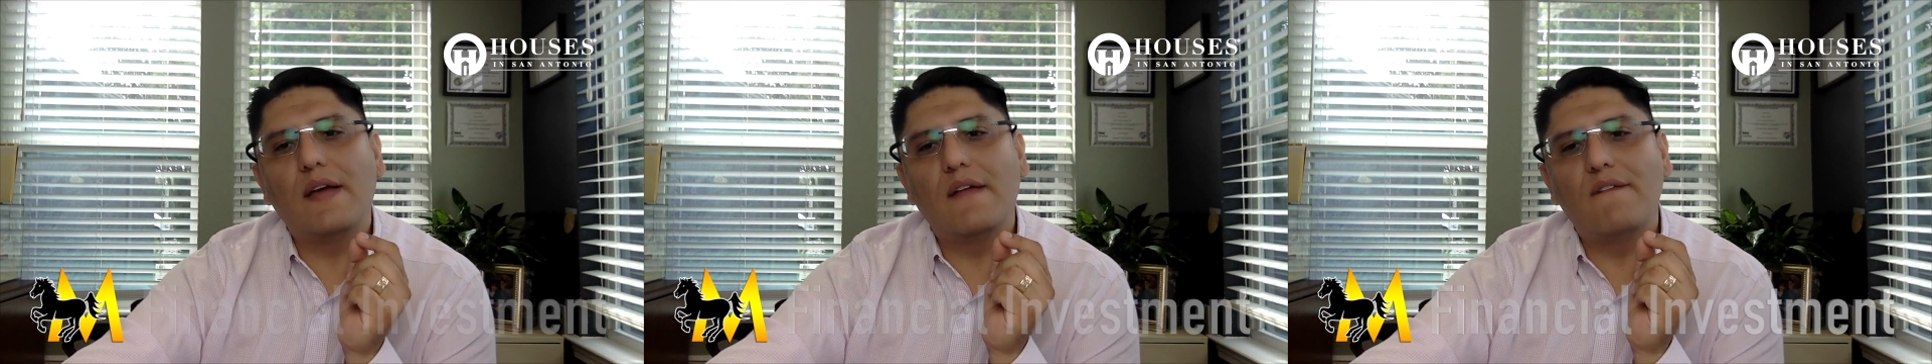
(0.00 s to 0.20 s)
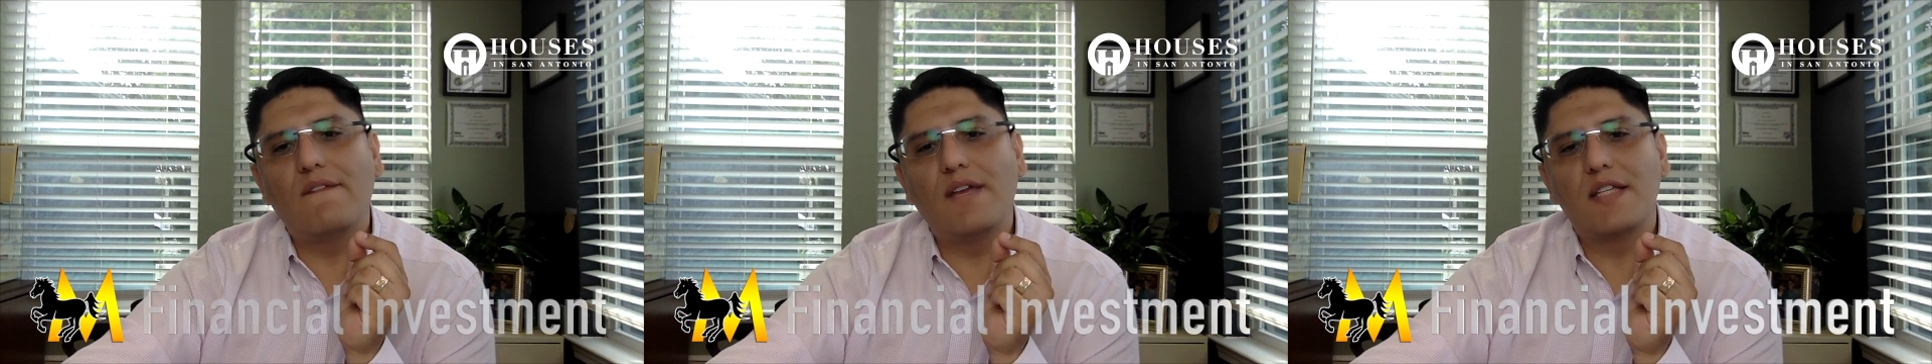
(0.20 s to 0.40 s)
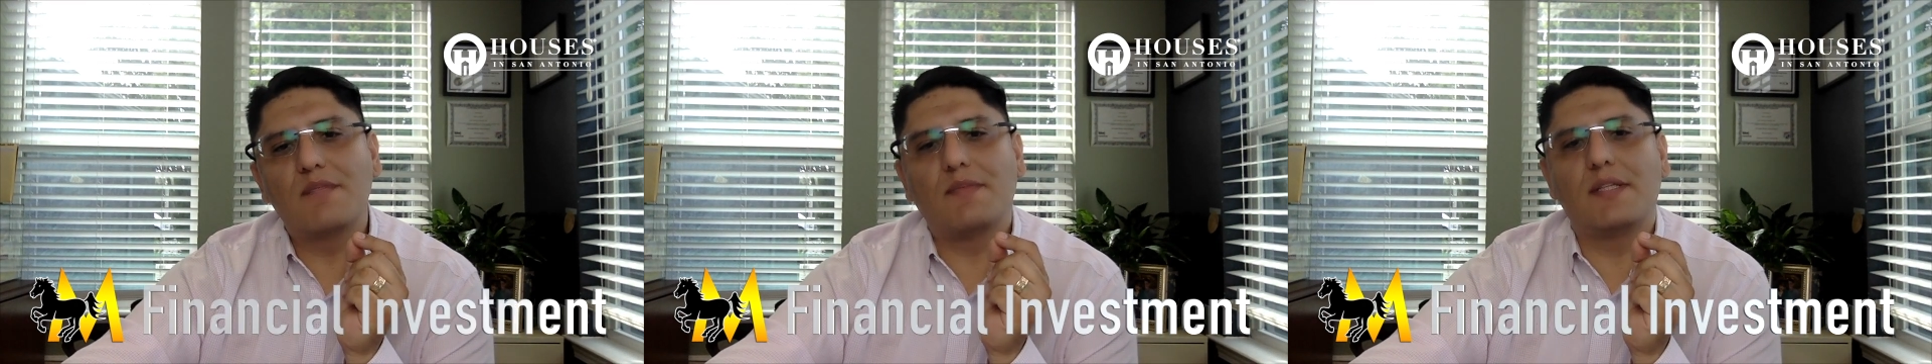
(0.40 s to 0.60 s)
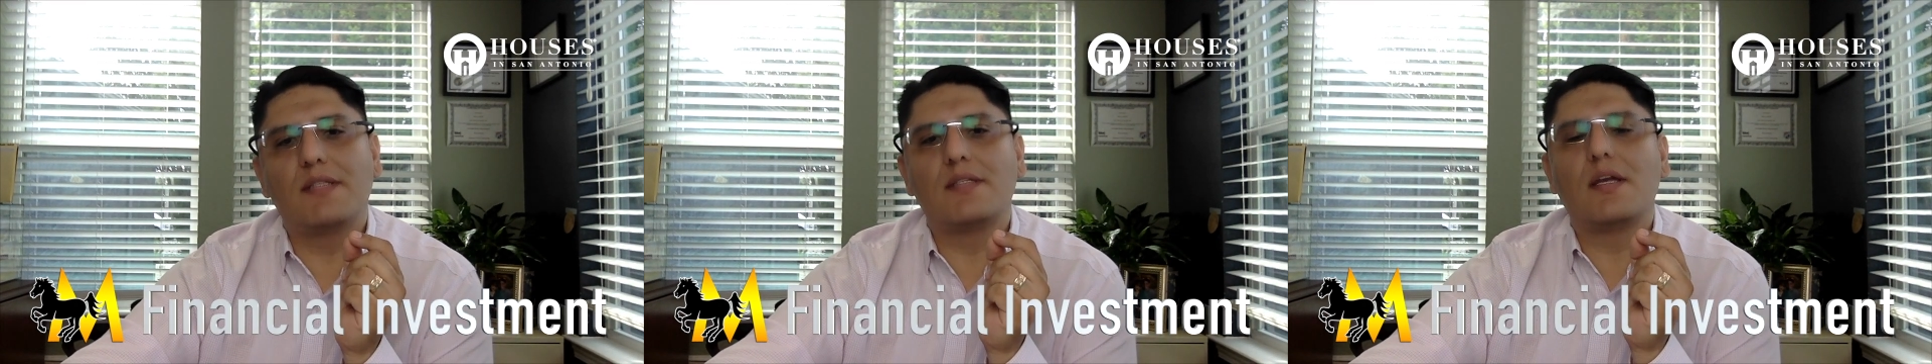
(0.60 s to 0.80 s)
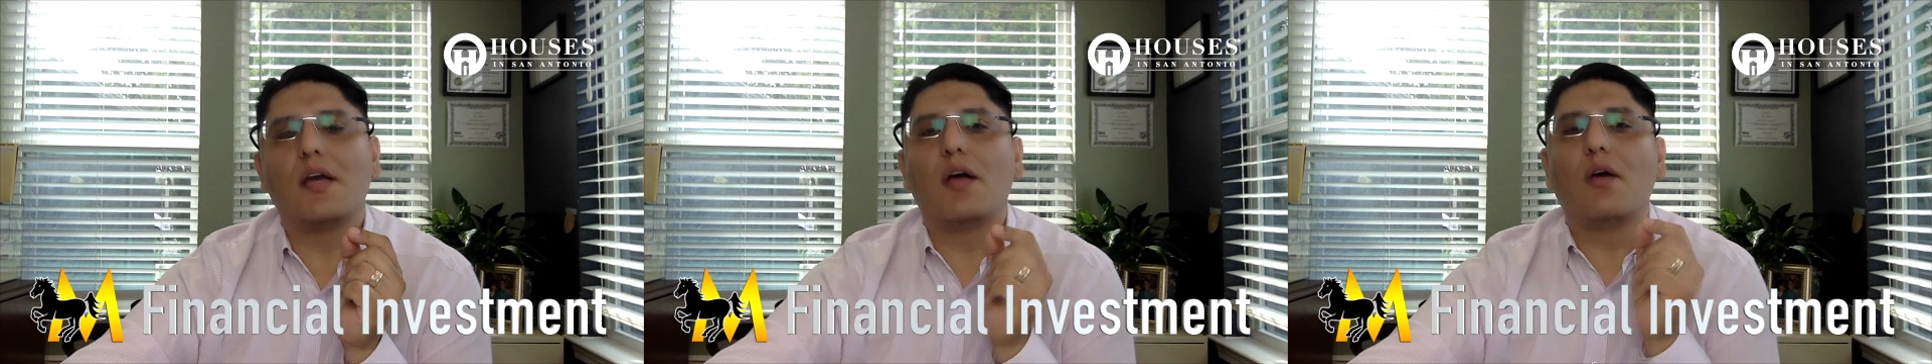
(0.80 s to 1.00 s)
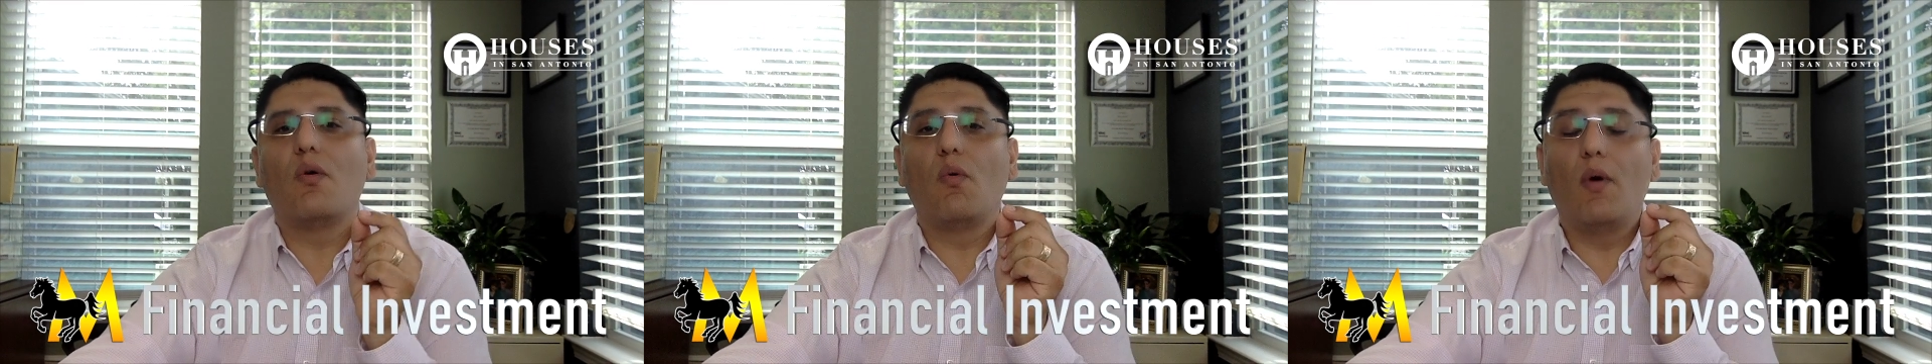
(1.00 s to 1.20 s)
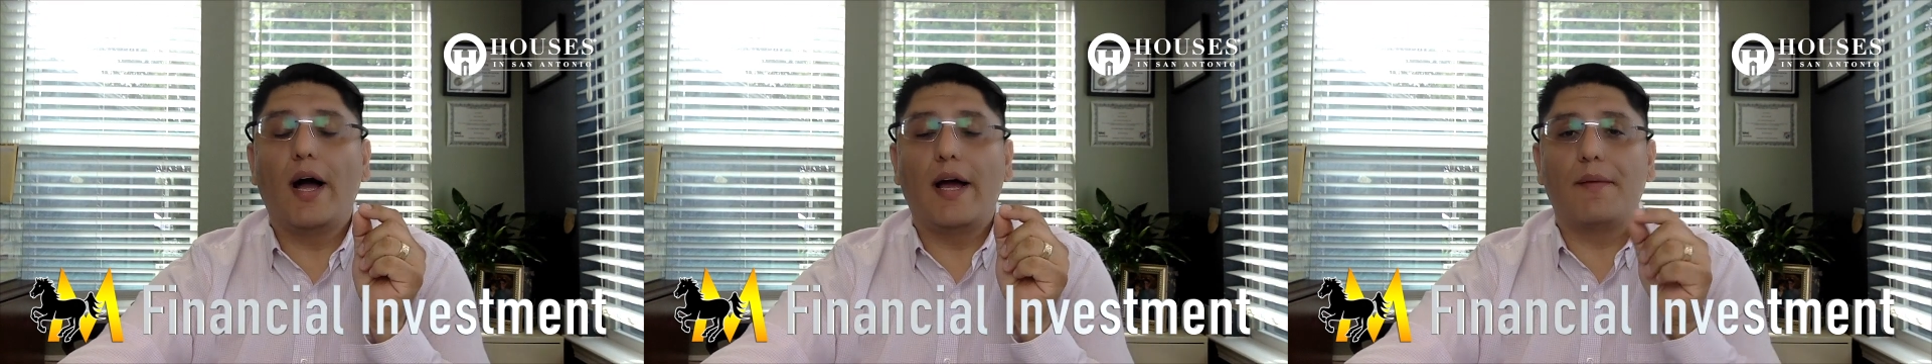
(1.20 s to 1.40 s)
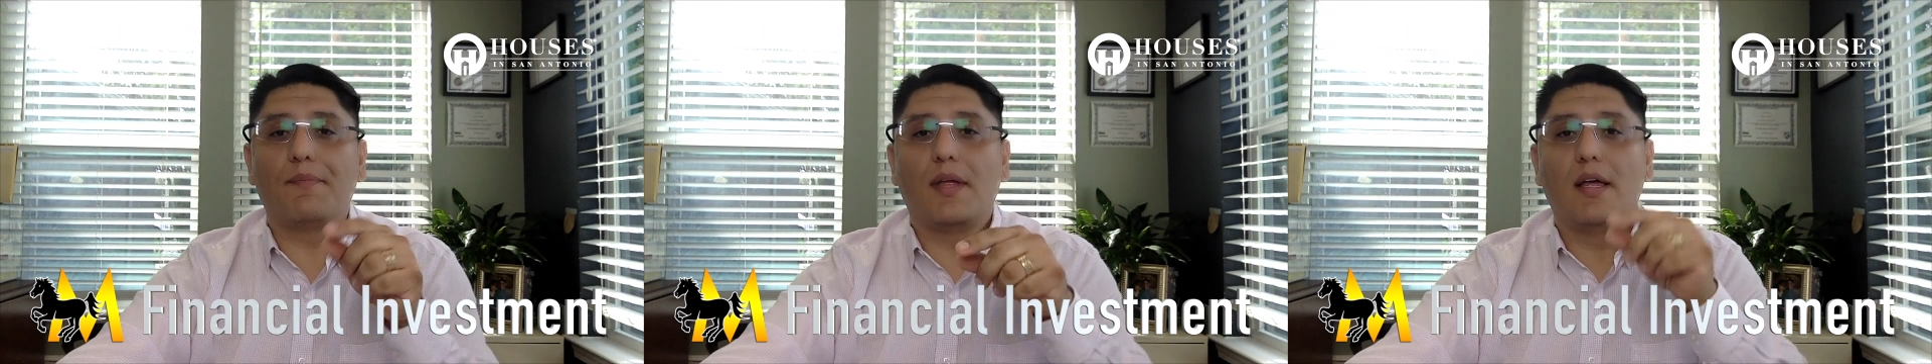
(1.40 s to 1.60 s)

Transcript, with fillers: investment. Why?